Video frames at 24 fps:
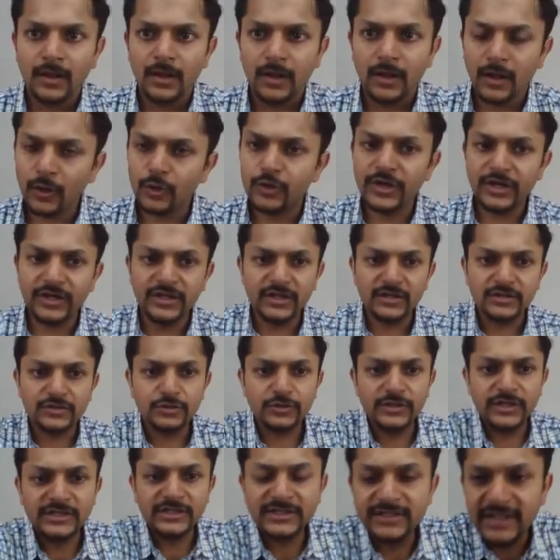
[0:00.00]
Okay, dear
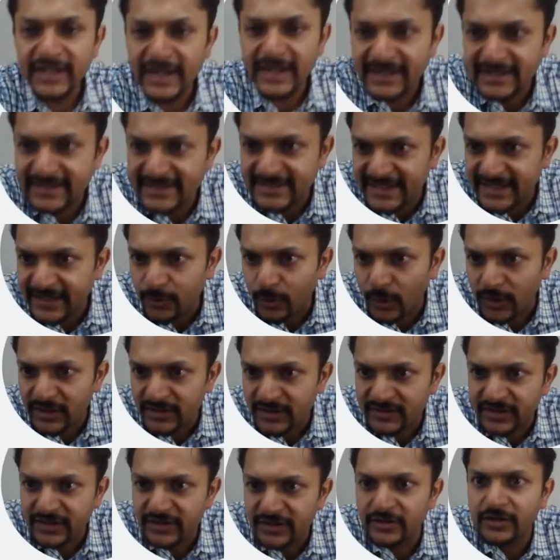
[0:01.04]
students, let us see what is
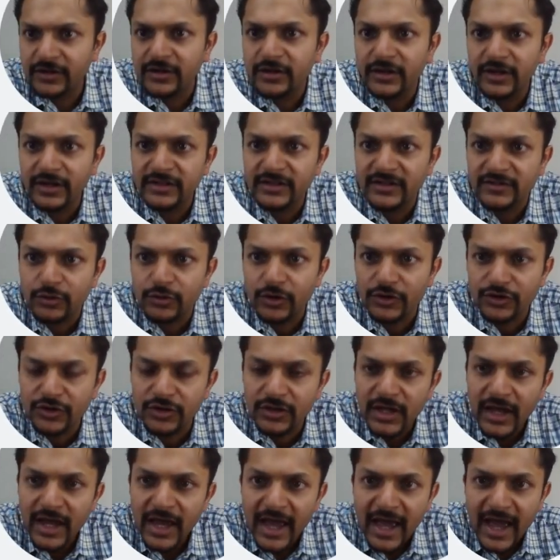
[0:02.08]
there in this question.
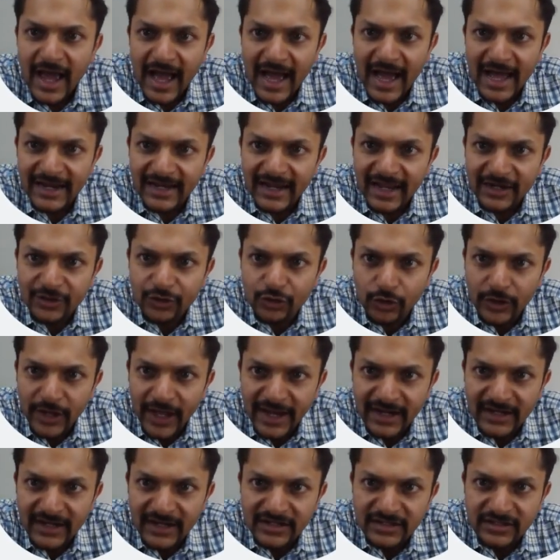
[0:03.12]
An electron
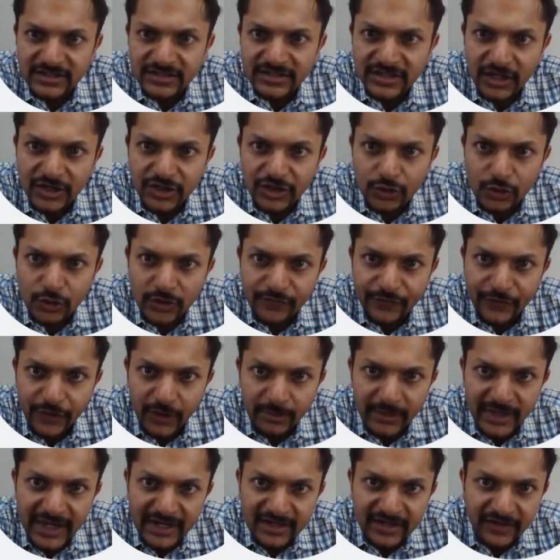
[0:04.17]
enters a uniform
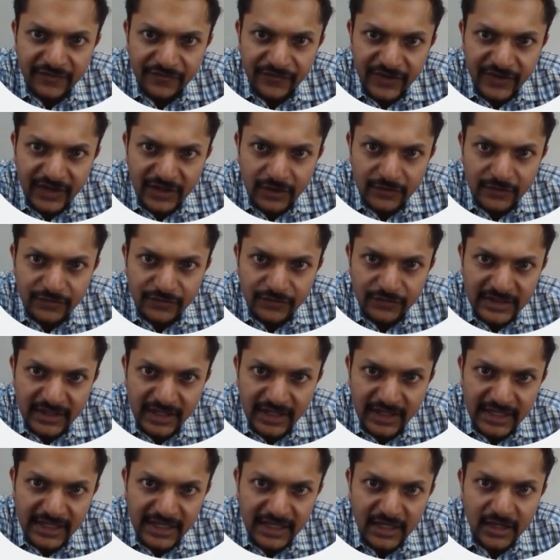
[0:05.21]
electric field of strength
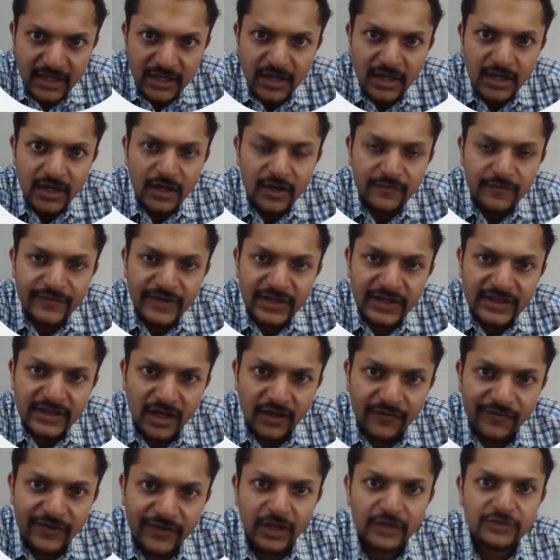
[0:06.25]
E with a
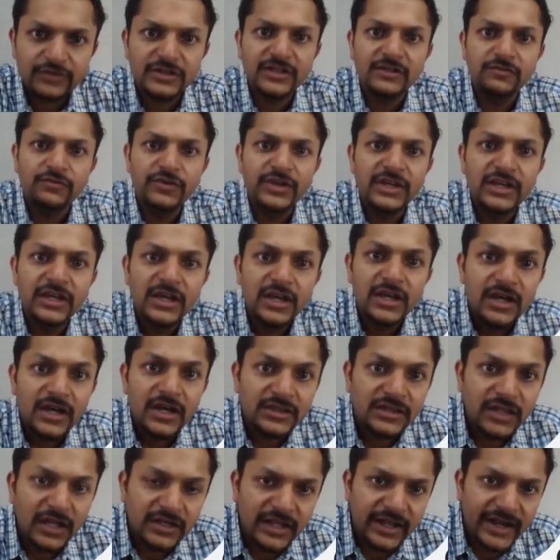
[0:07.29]
velocity V.
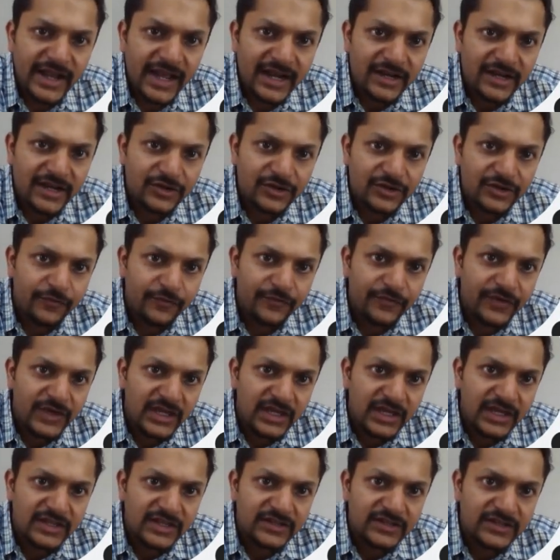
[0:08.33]
The direction of
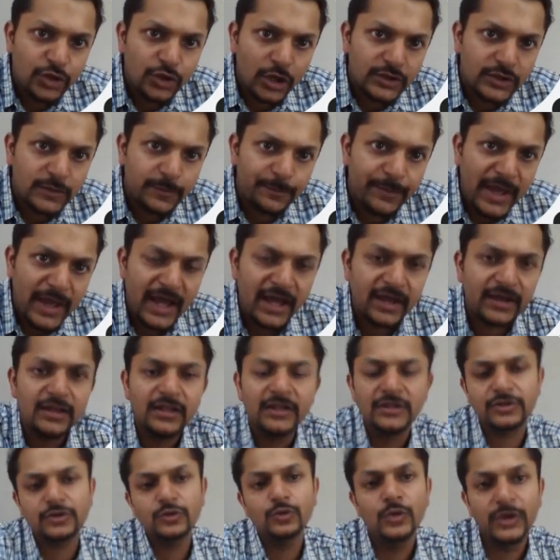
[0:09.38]
V is not
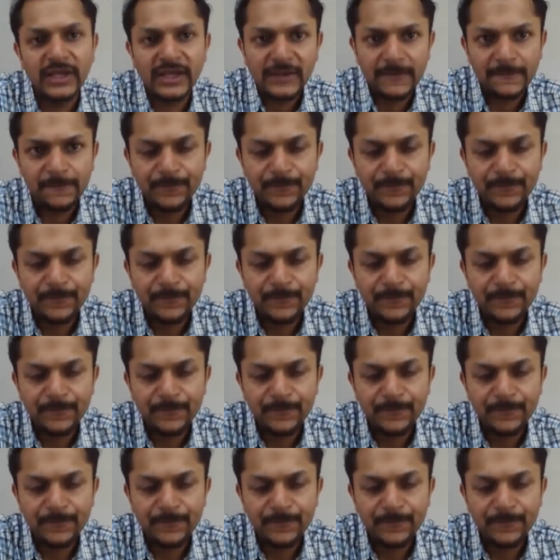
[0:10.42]
parallel to E.